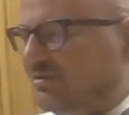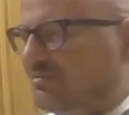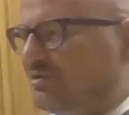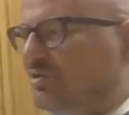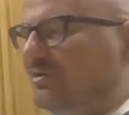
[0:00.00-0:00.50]

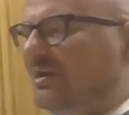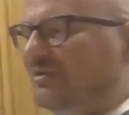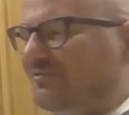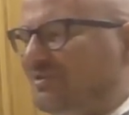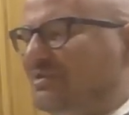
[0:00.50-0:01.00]
So
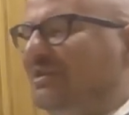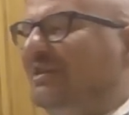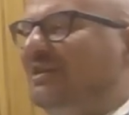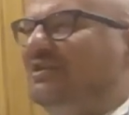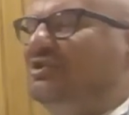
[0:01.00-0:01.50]
it was
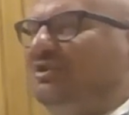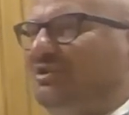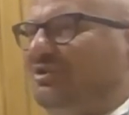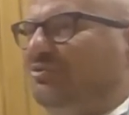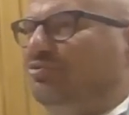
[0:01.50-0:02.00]
really
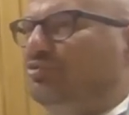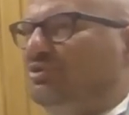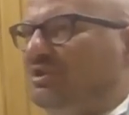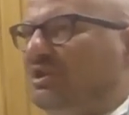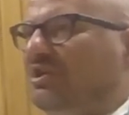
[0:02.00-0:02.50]
interesting to
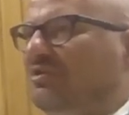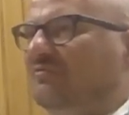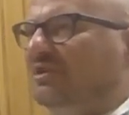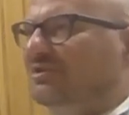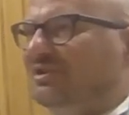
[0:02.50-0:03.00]
see
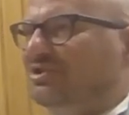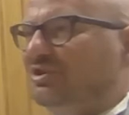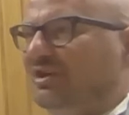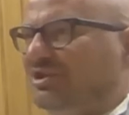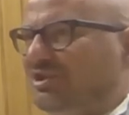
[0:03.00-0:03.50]
their
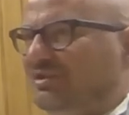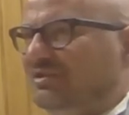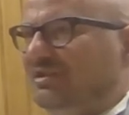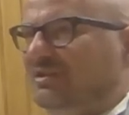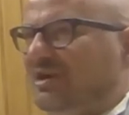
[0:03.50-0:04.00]

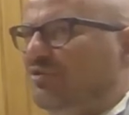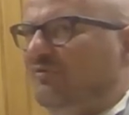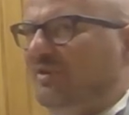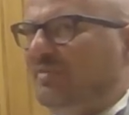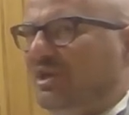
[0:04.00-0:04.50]
discussions and how
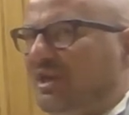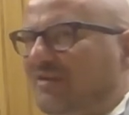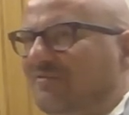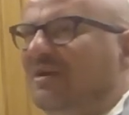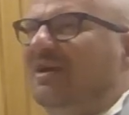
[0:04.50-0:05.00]
they behave.